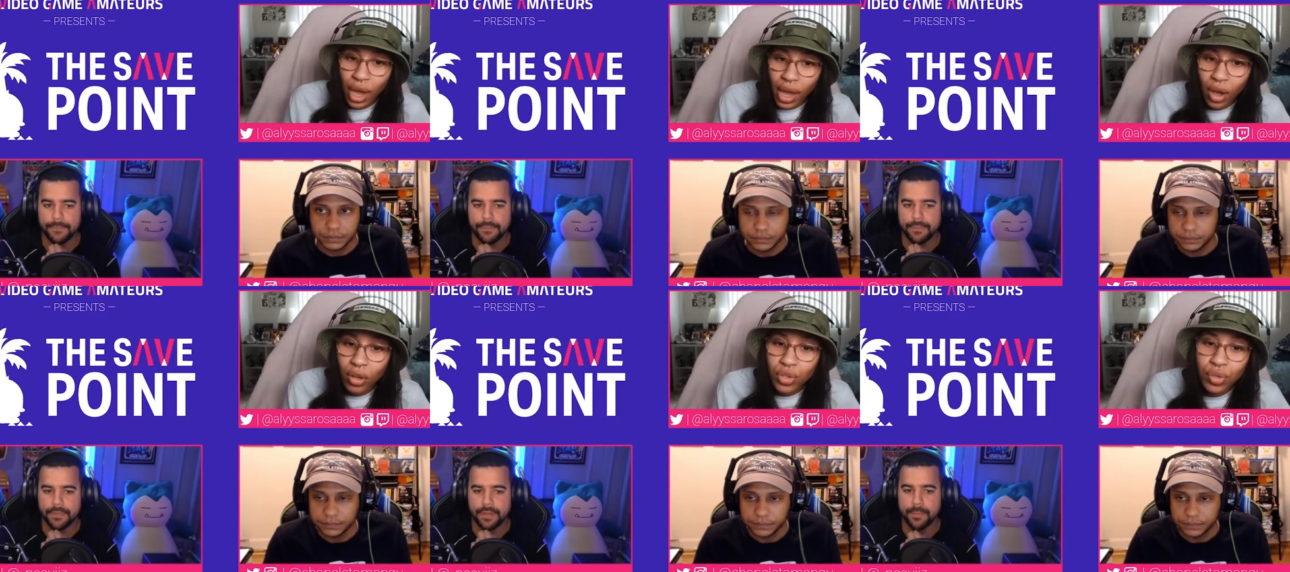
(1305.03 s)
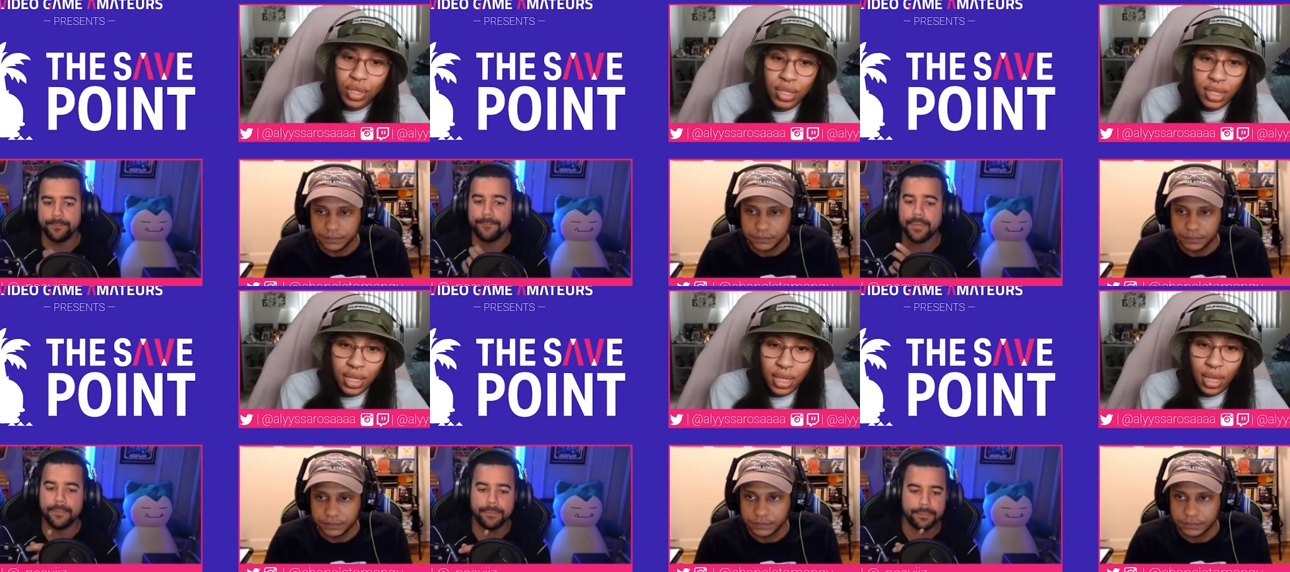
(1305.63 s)
Speaker 1: I also could
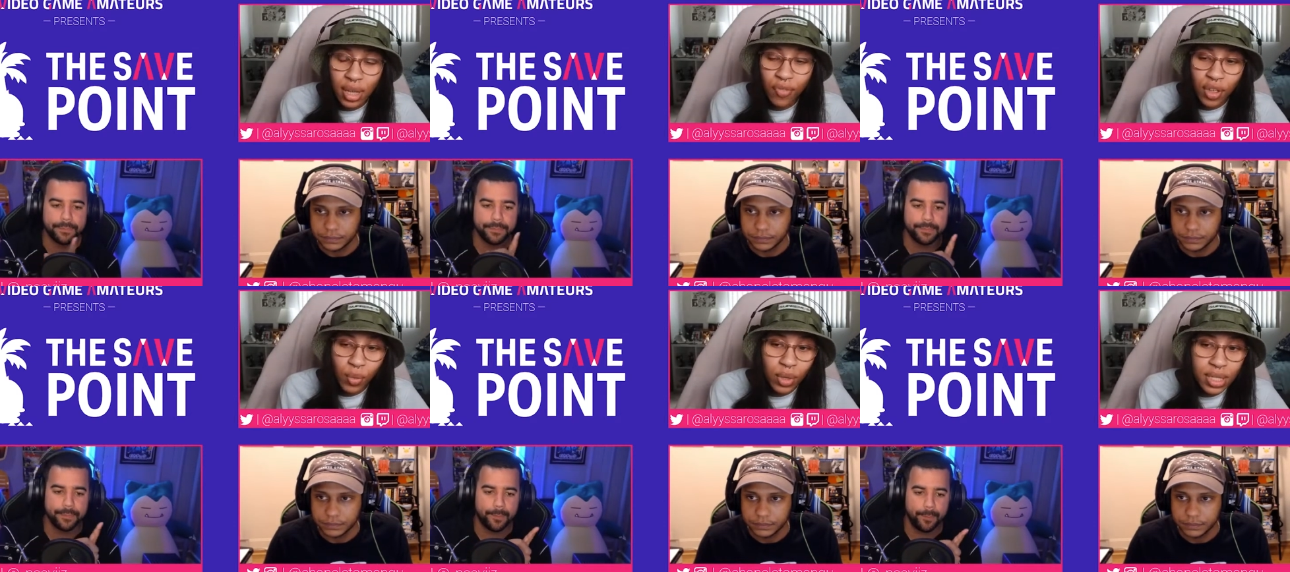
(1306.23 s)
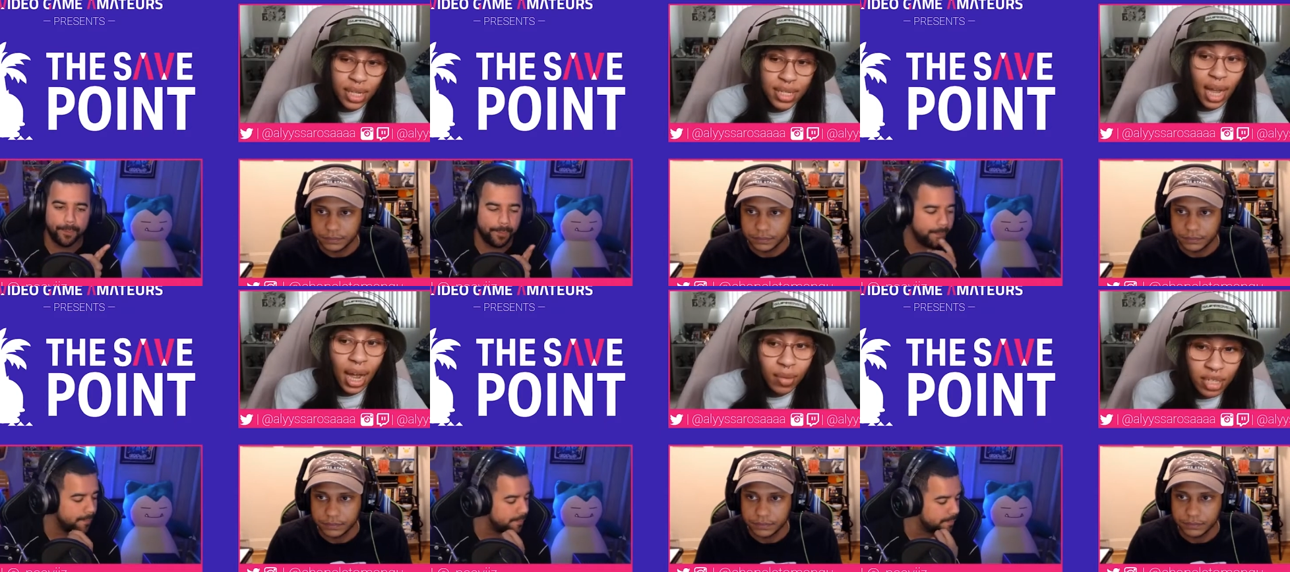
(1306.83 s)
see if it was a
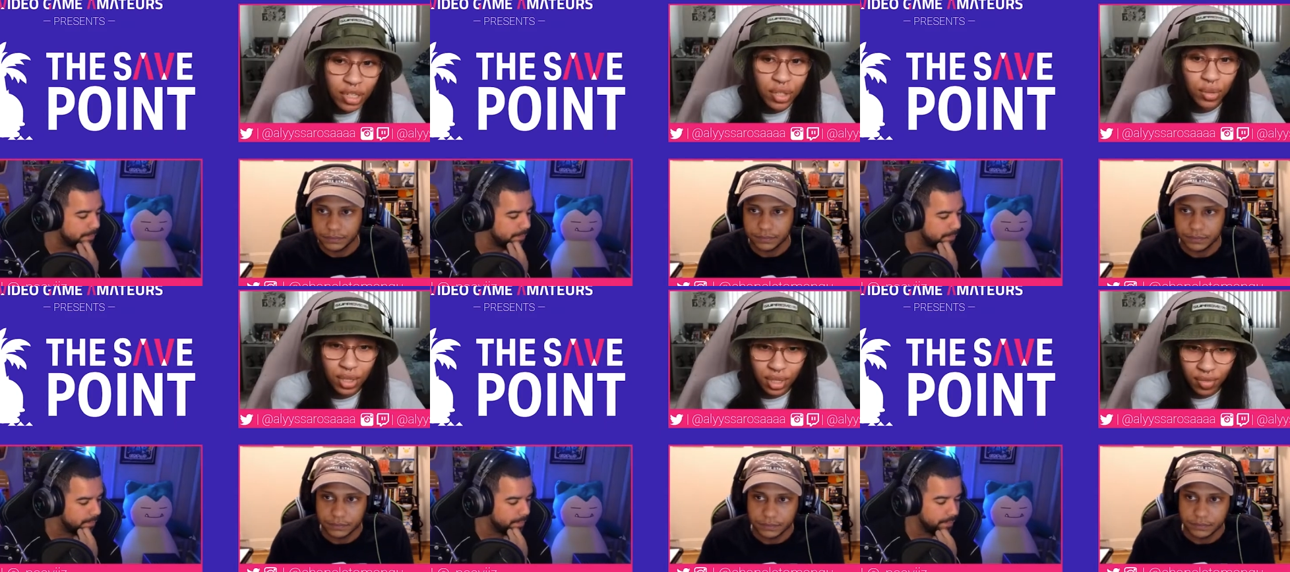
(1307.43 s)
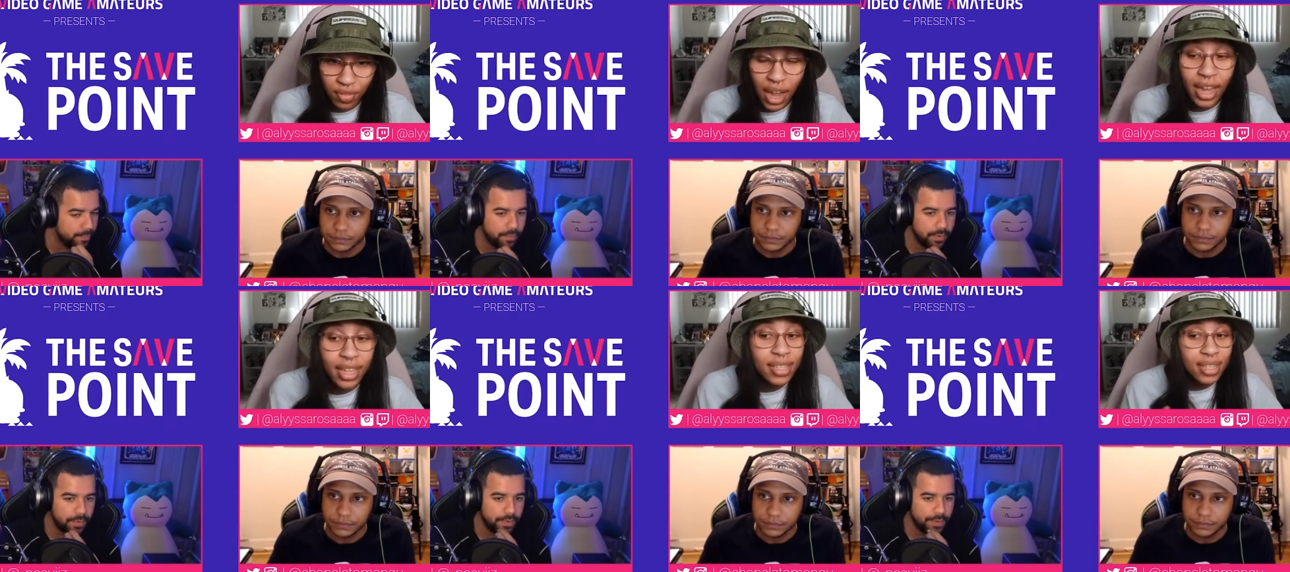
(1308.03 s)
timed exclusive. I
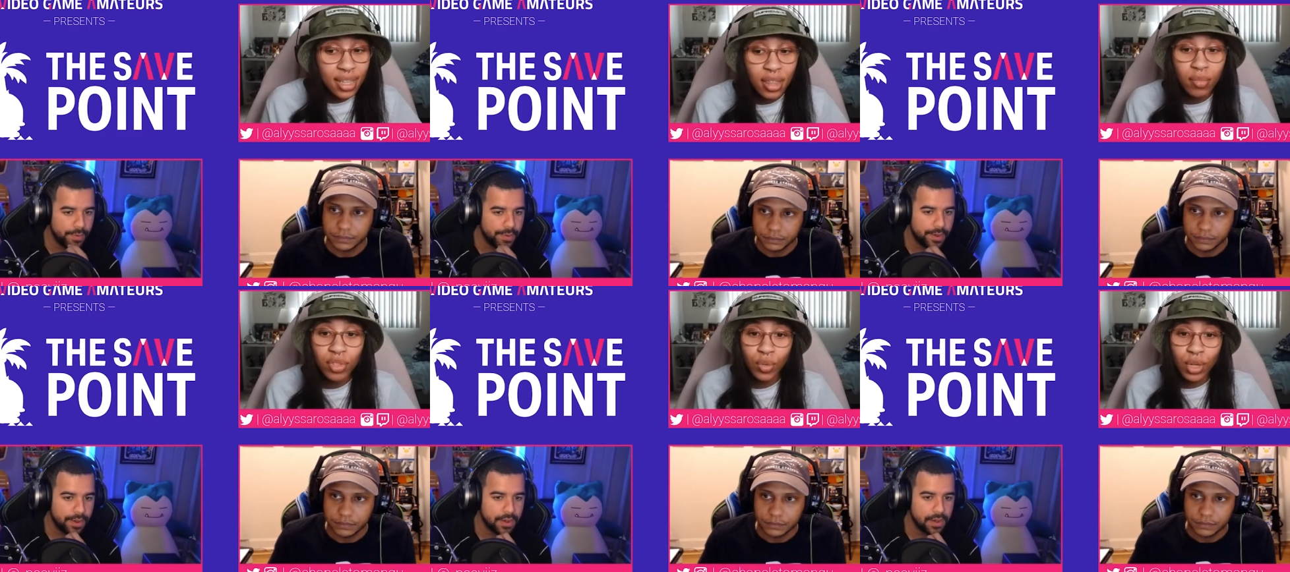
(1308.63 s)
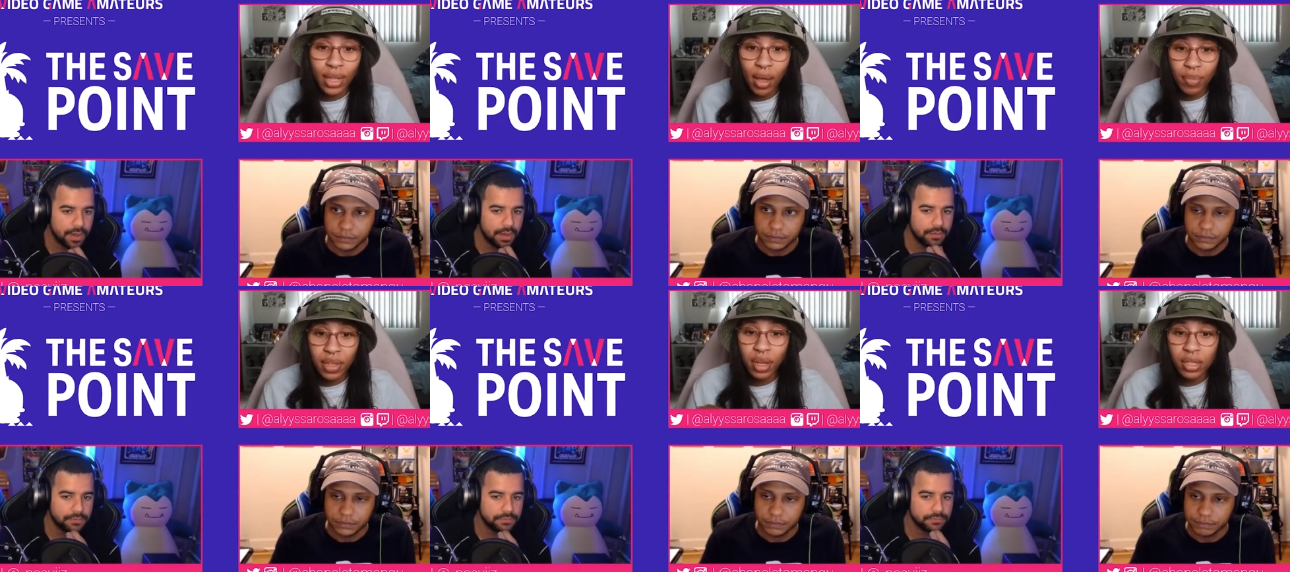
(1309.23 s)
can see them doing that
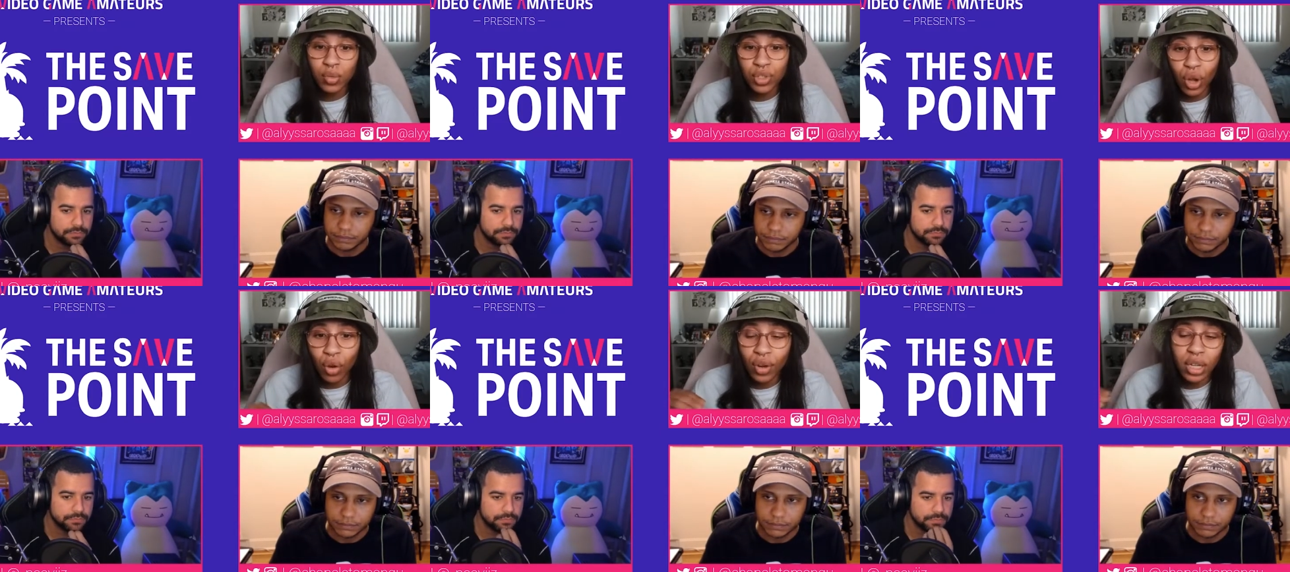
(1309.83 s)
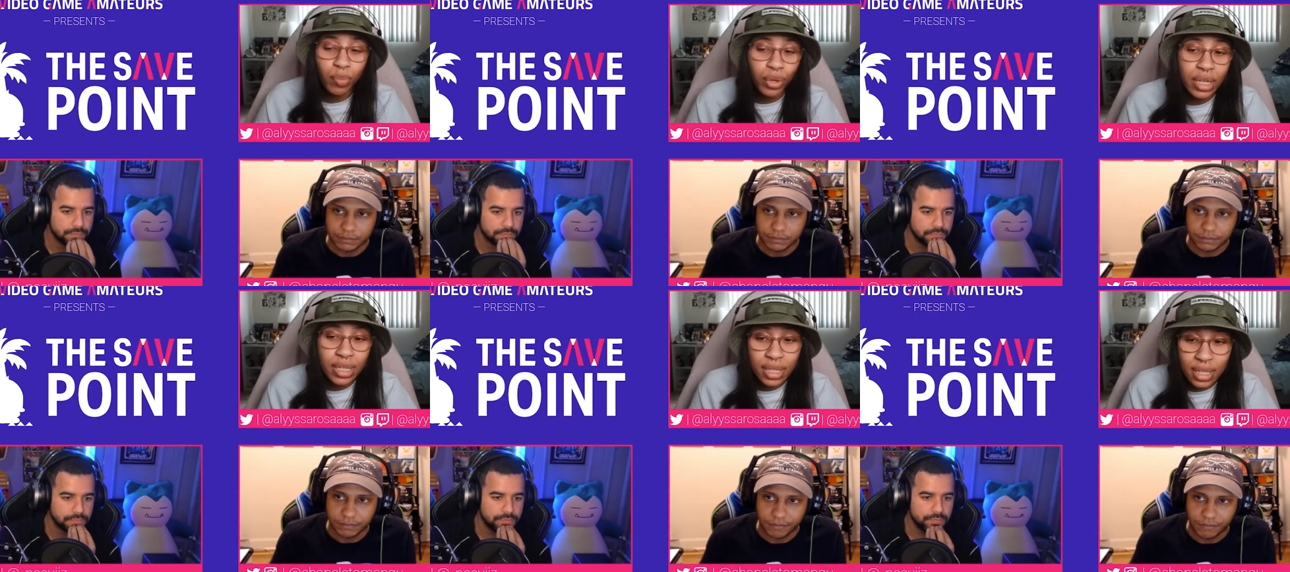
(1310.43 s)
because it was already
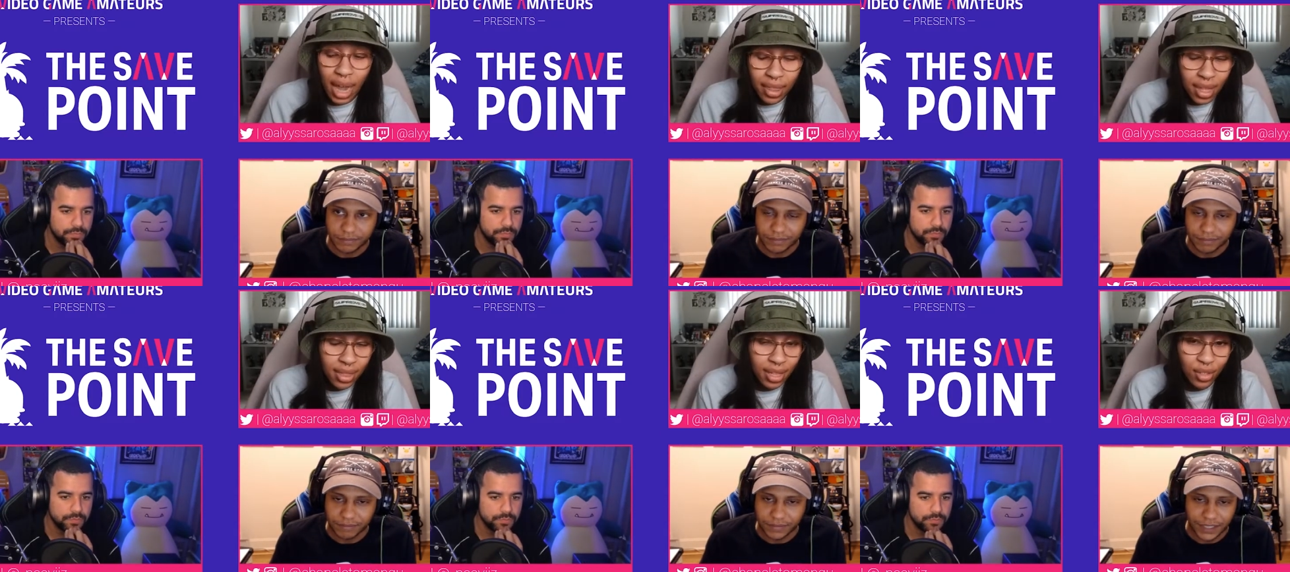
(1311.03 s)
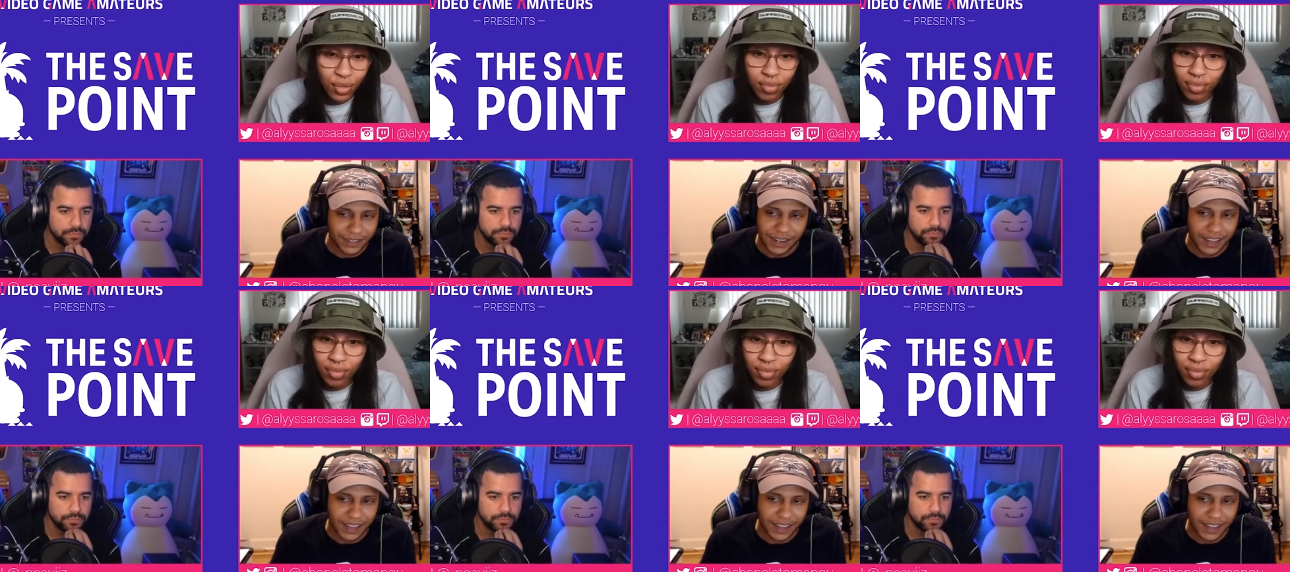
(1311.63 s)
pre-exist. I think that's